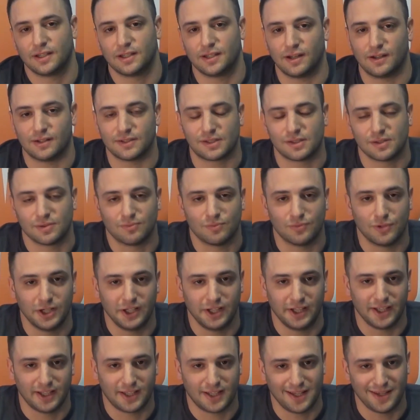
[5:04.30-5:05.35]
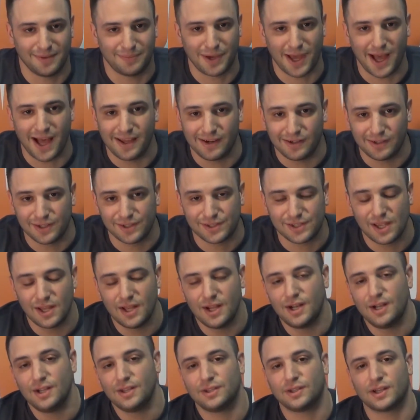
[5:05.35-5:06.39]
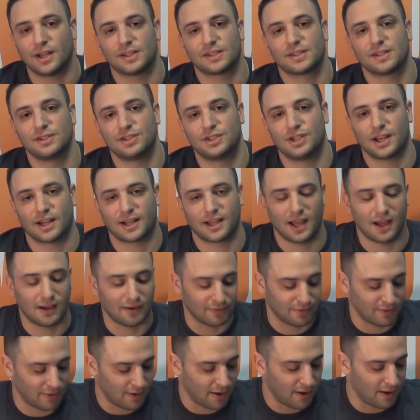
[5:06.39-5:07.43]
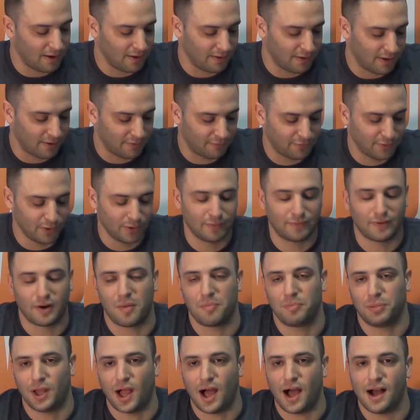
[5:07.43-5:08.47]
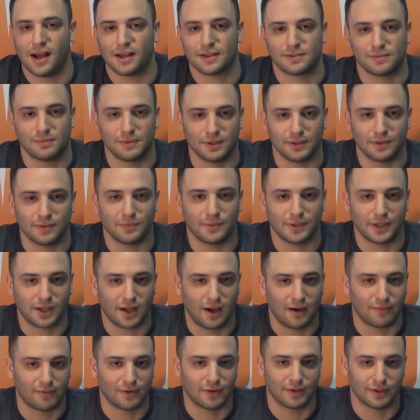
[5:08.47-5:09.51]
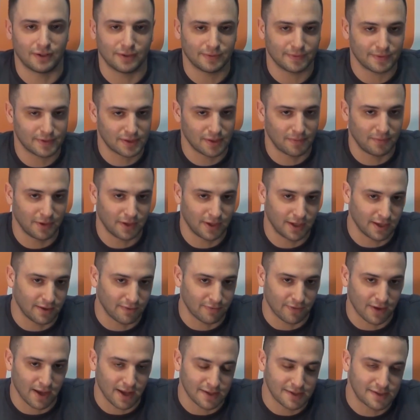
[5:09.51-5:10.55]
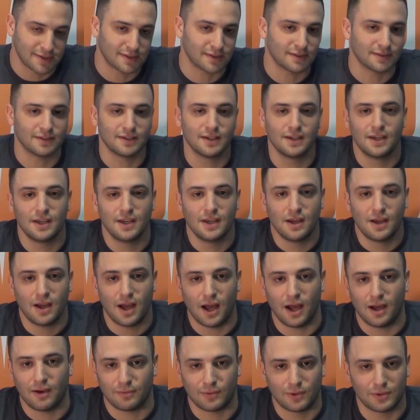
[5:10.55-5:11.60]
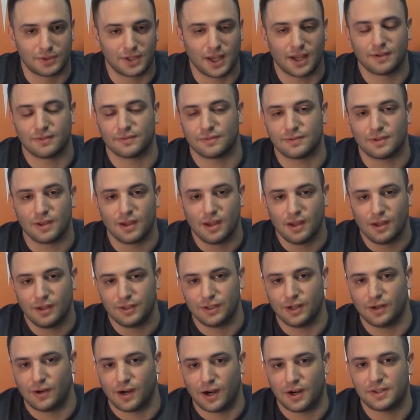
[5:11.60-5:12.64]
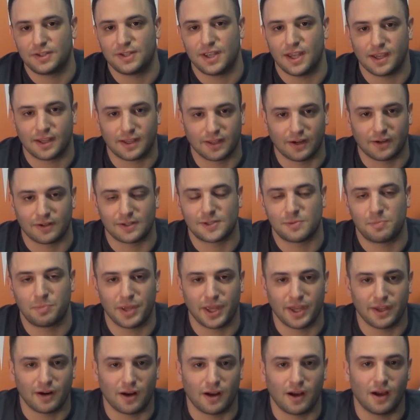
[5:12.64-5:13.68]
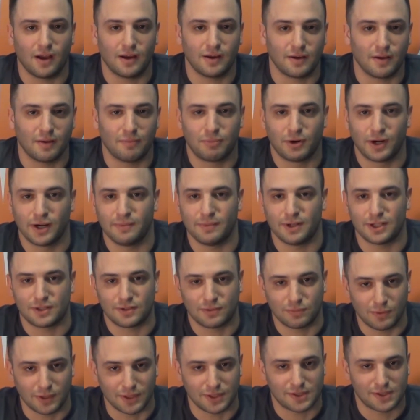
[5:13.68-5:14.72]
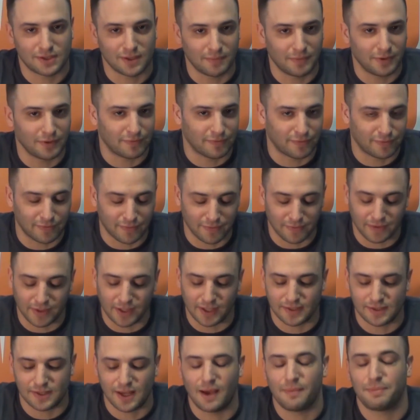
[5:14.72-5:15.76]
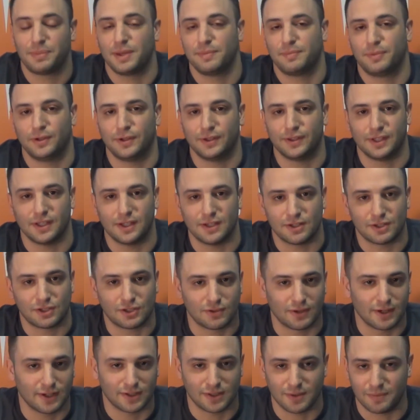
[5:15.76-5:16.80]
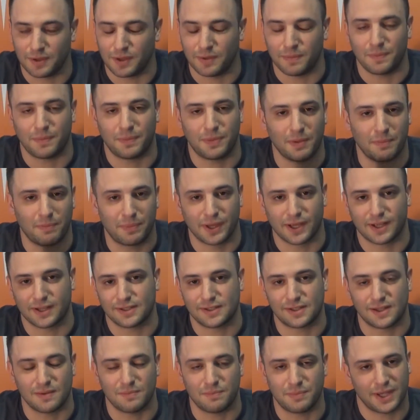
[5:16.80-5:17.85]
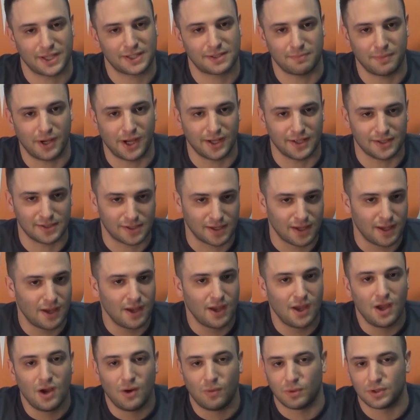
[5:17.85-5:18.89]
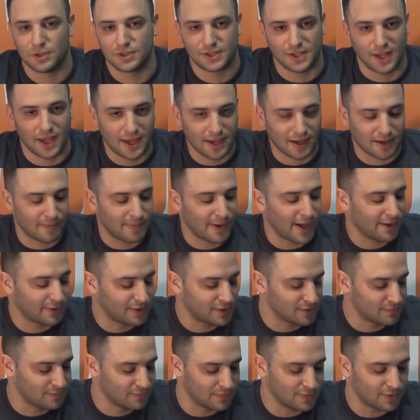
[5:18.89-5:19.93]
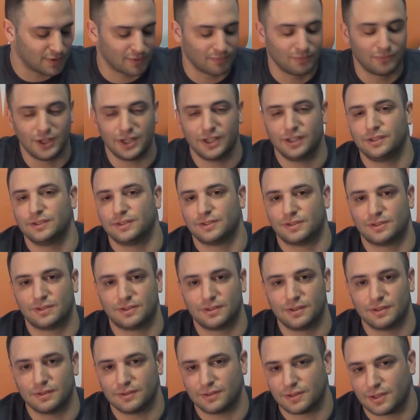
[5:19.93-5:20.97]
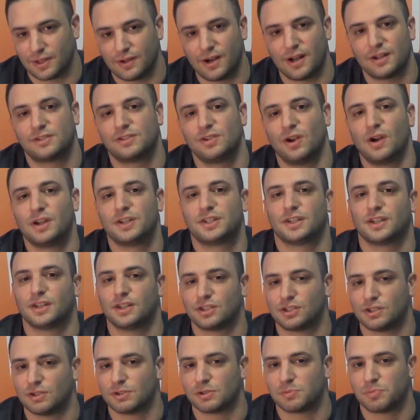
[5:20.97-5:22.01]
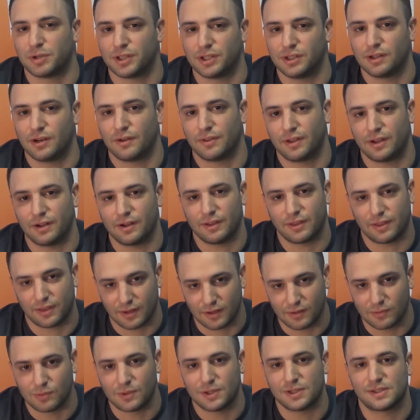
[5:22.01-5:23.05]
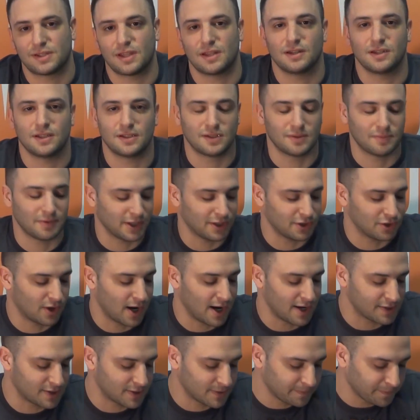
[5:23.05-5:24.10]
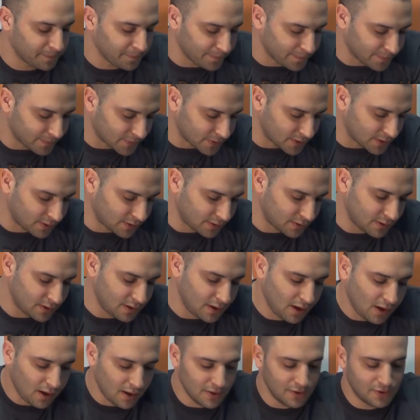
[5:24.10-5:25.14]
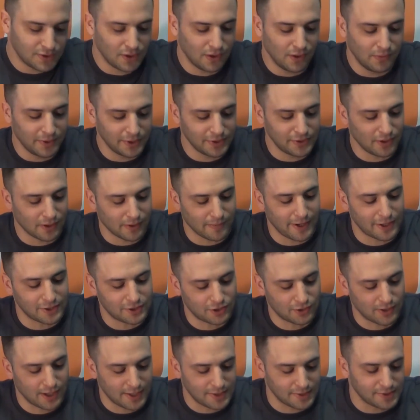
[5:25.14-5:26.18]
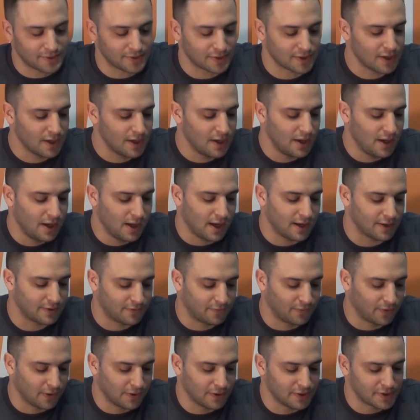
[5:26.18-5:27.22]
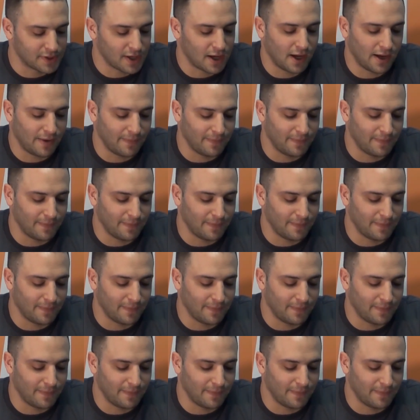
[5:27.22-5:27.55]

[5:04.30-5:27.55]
in on some really key panels. You guys can check out a few of our blogs. We covered some of the events and wrote down, our take and our spin on pretty much what some of the top people in the industry, some of the biggest and best minds, were saying about some real, they're not daunting issues, but they're ones that need to be addressed. So I want to talk about trends as far as